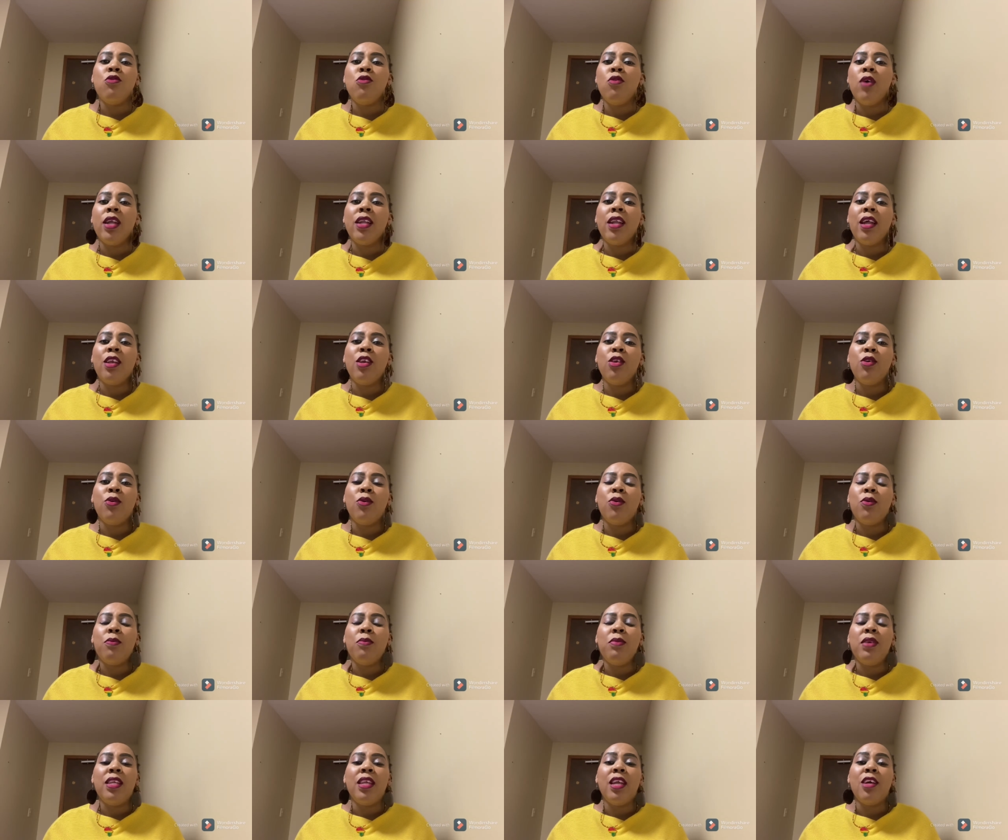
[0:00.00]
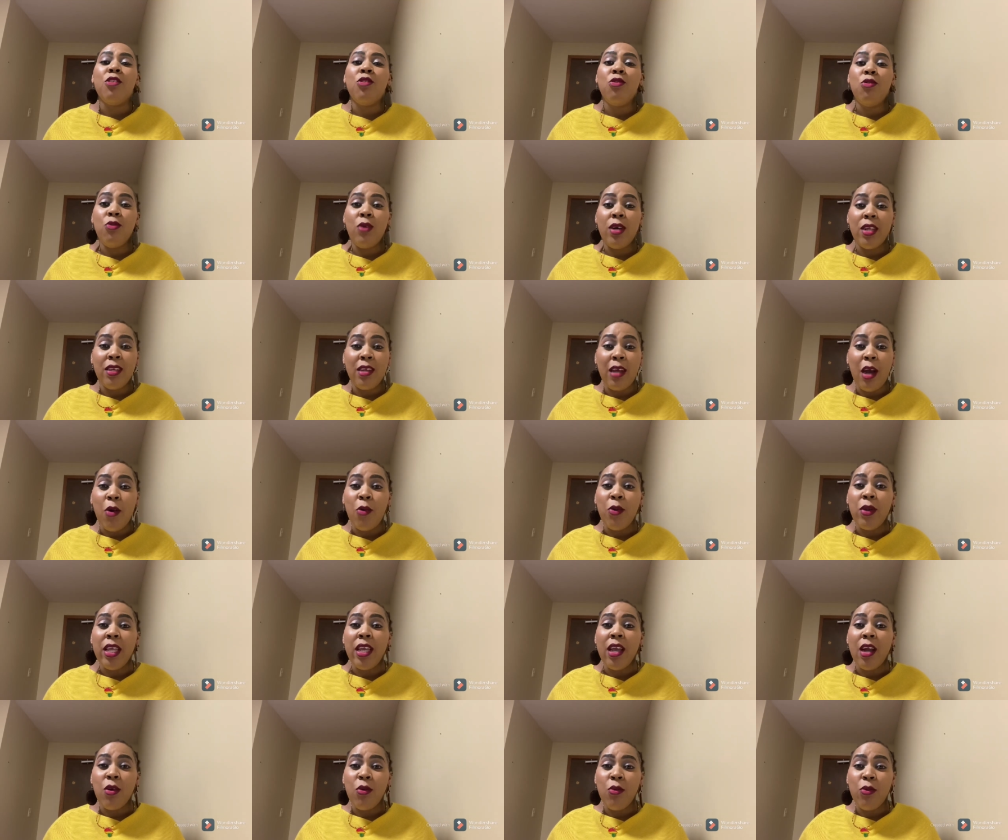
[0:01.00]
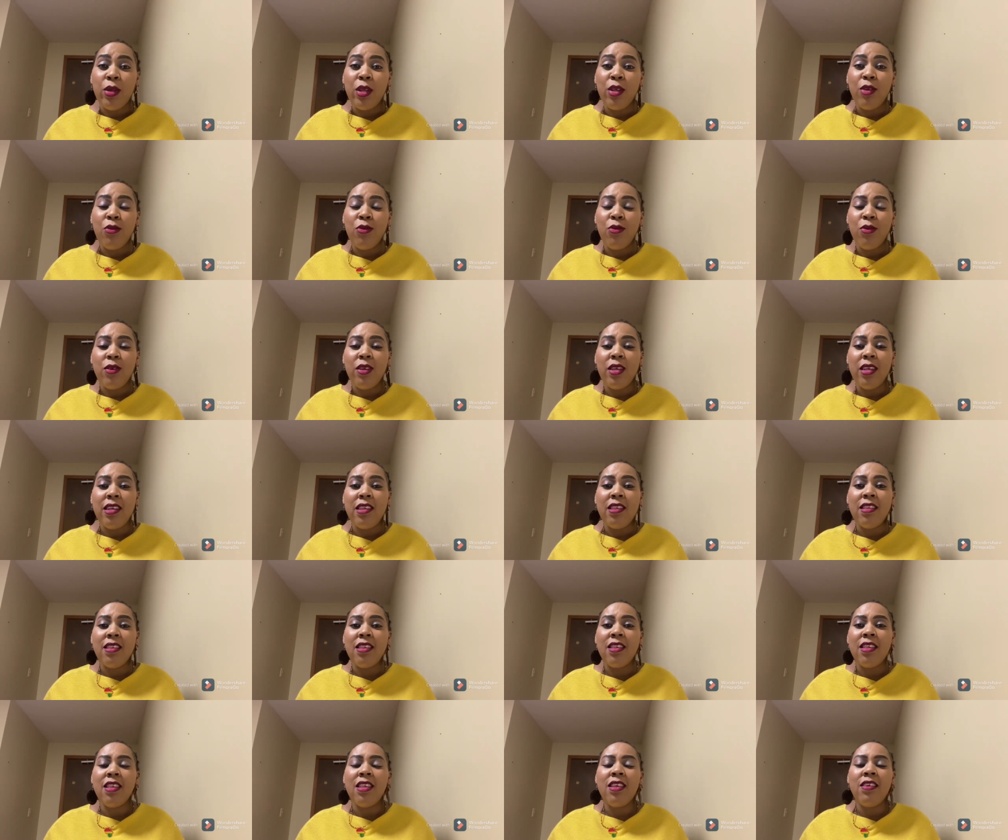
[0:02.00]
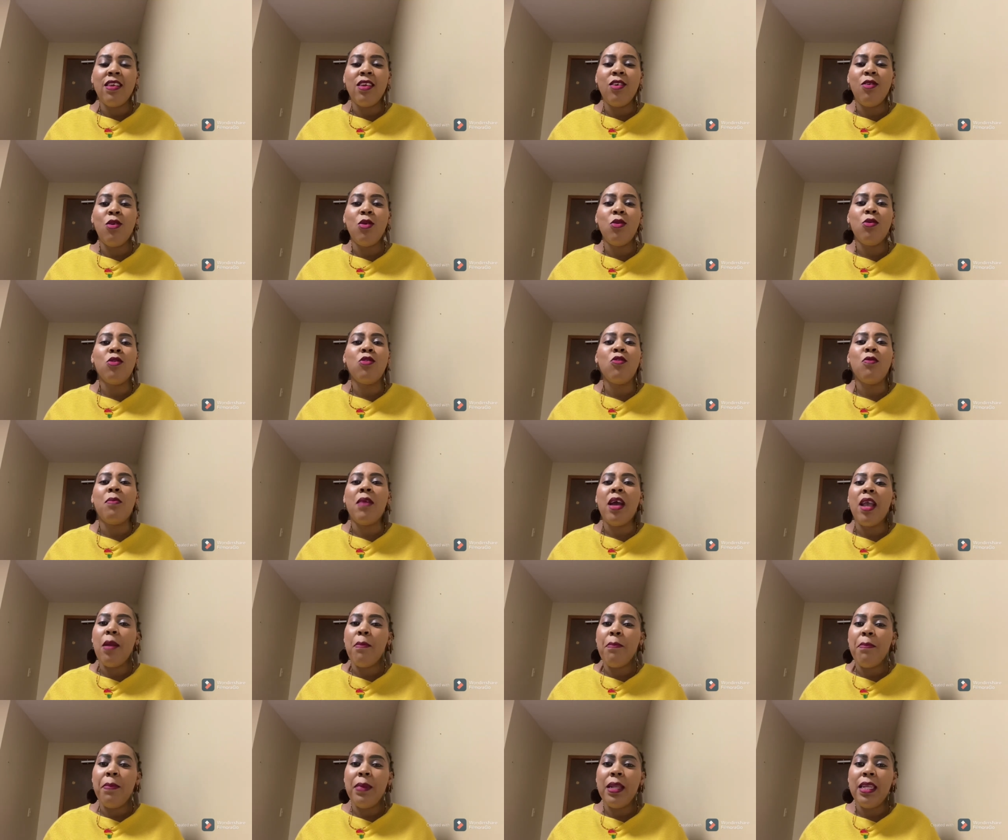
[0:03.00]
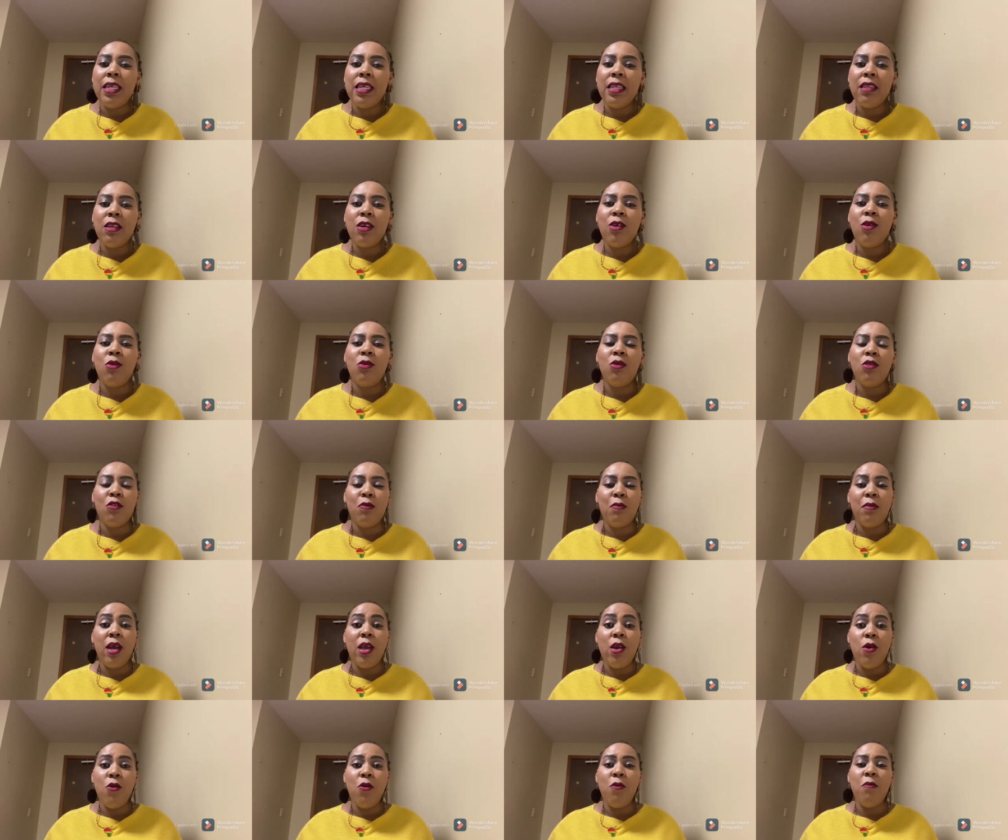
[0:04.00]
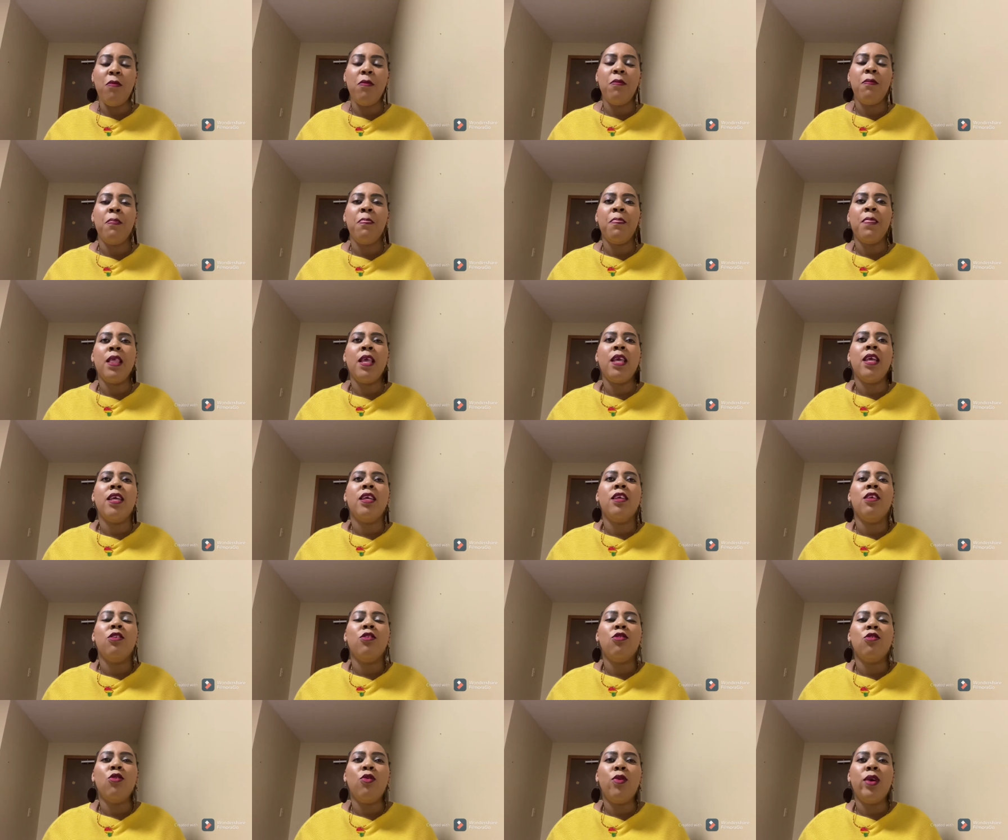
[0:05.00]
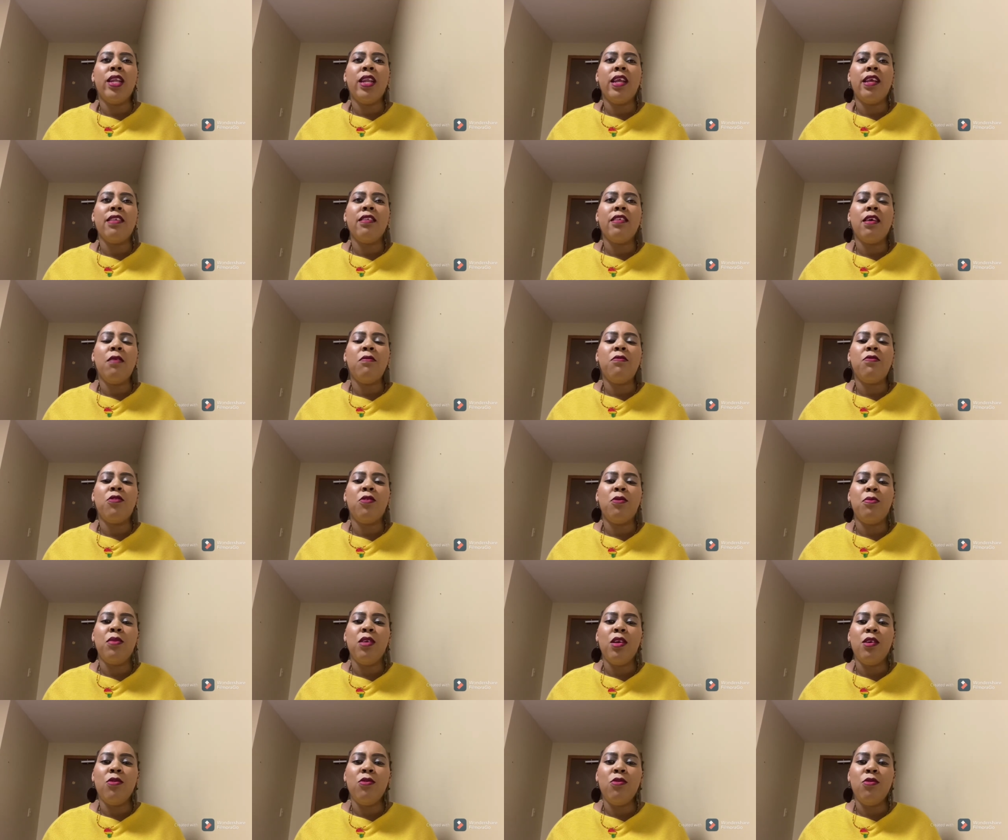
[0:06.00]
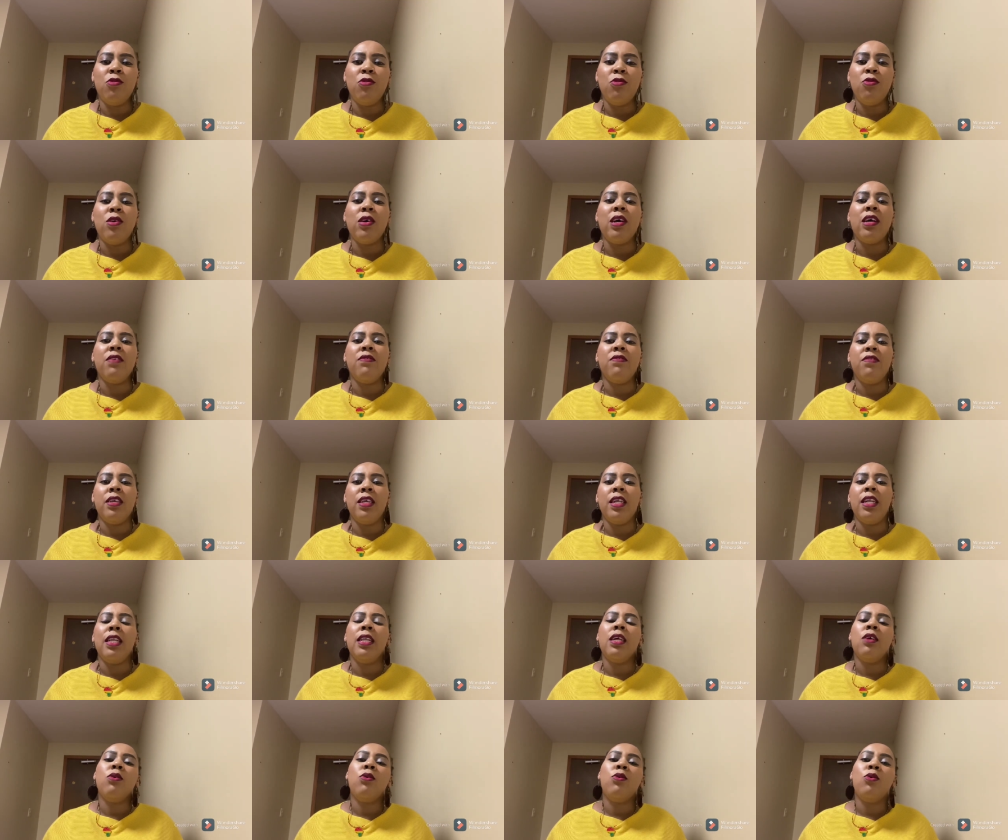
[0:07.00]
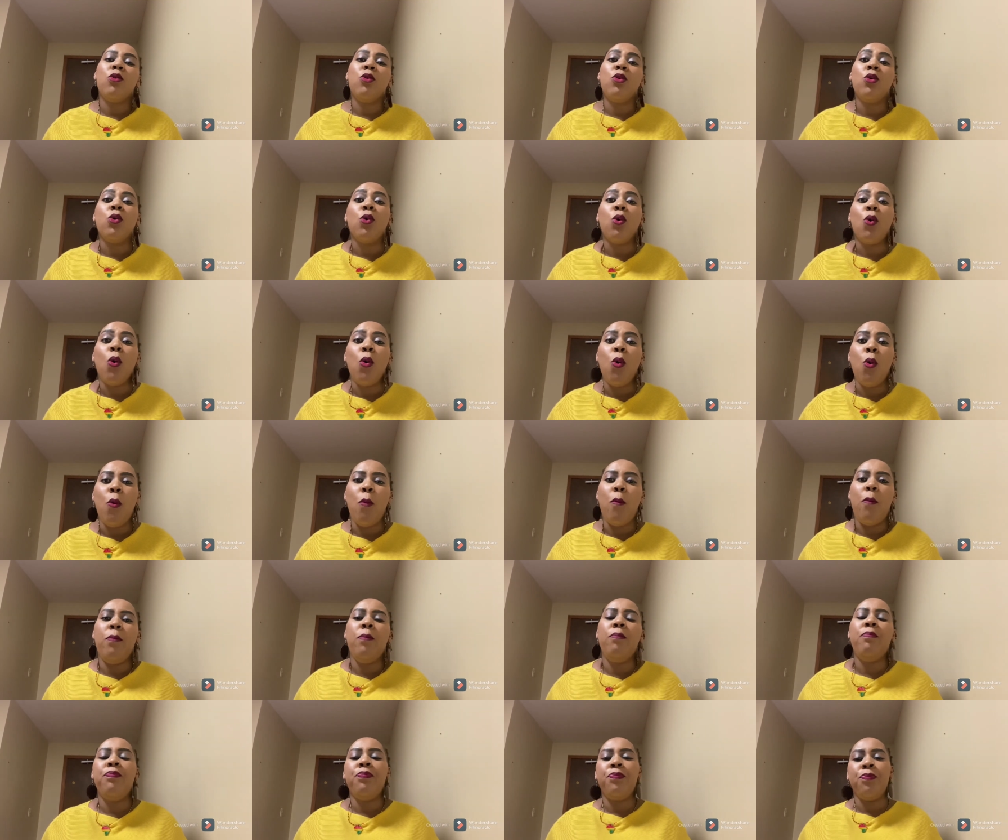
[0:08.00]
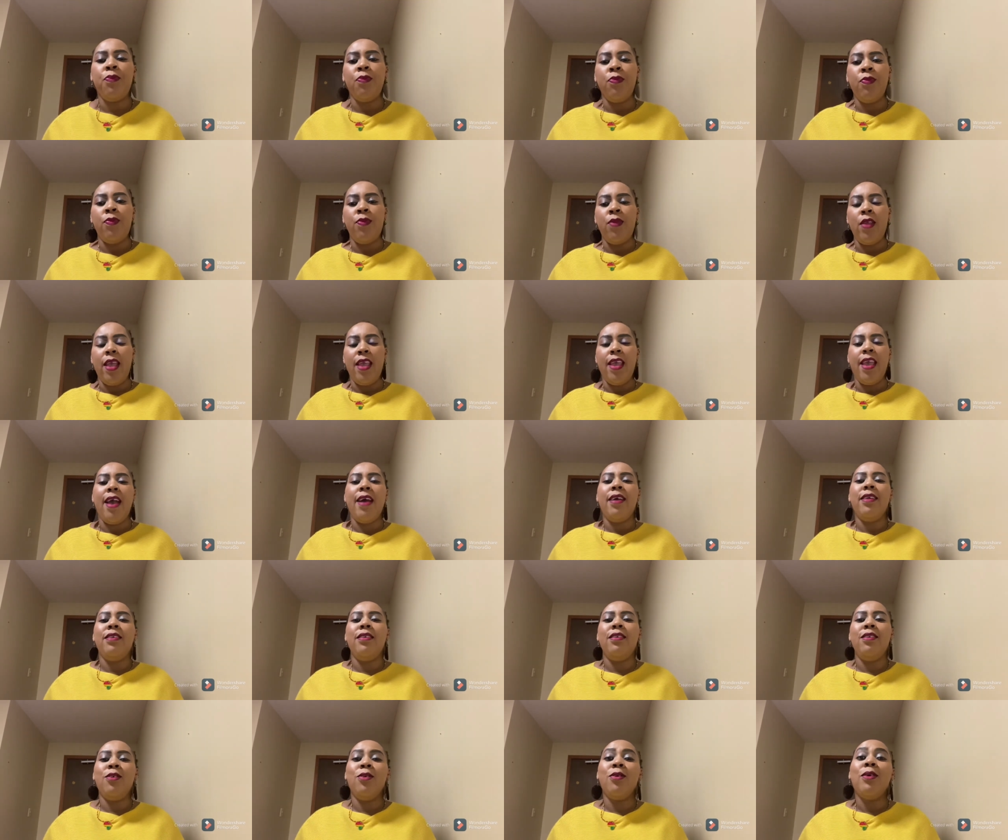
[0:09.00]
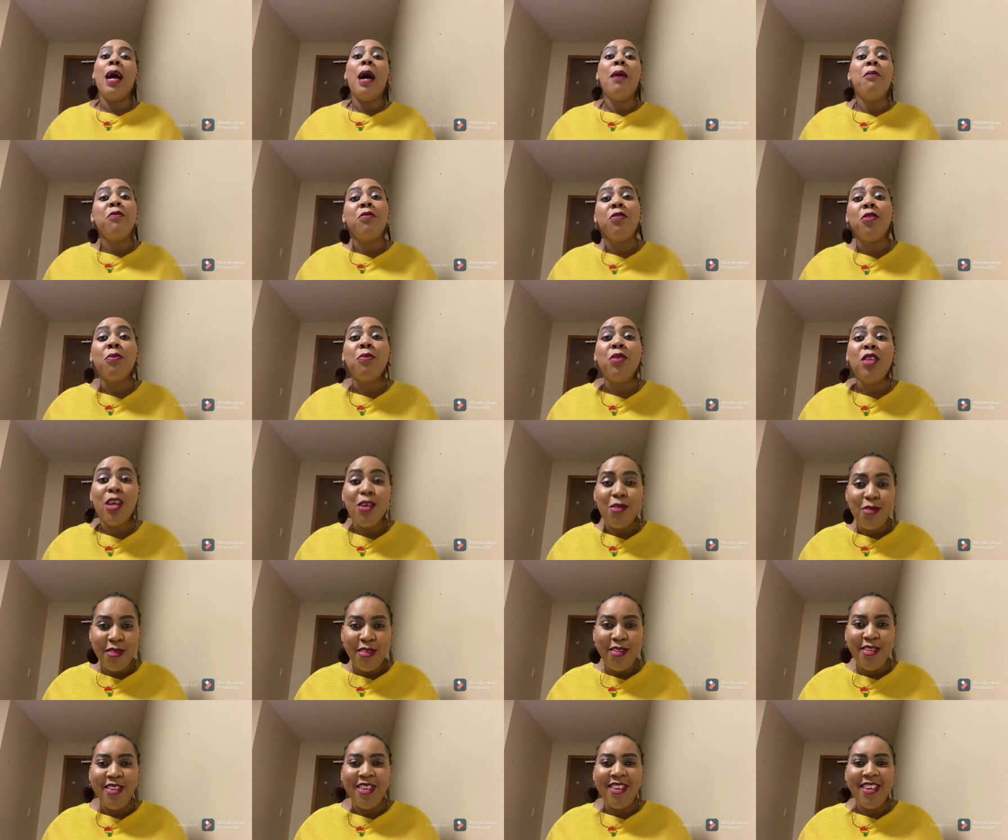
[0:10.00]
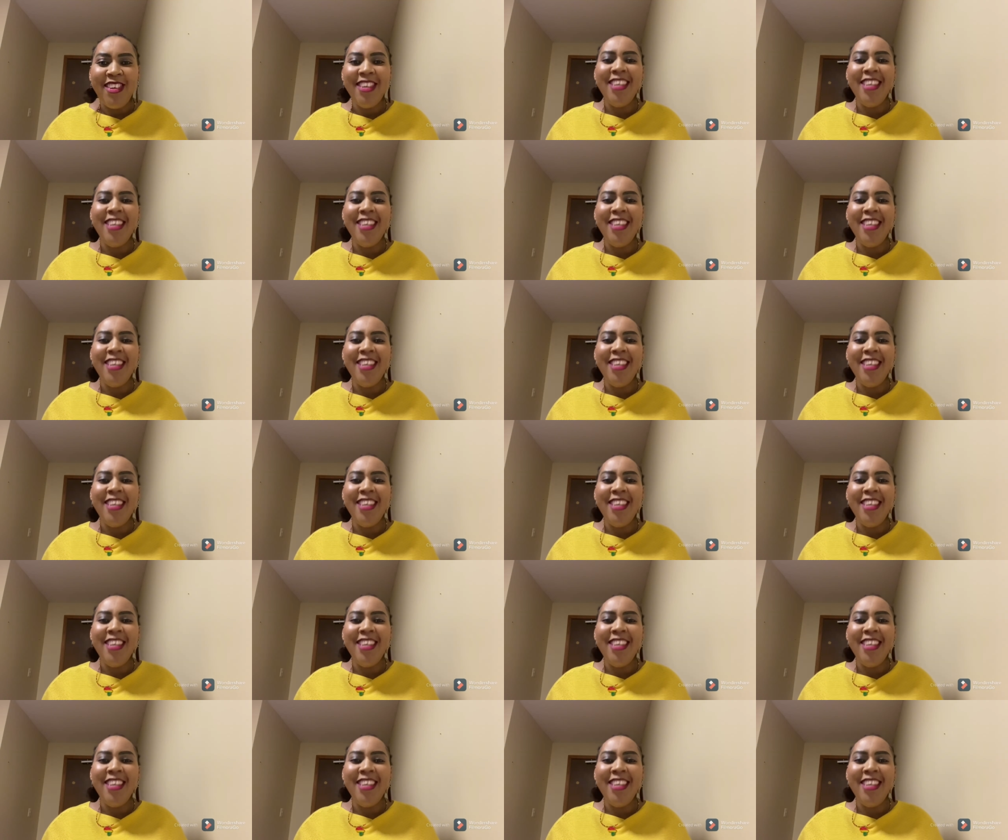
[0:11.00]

hata ndio mimi najua town ya kwetu. It's close to my place, close to my home. So when I say I'm from Nyahururu, I feel uko ndo home. Yeah, so I'm from Nyahururu.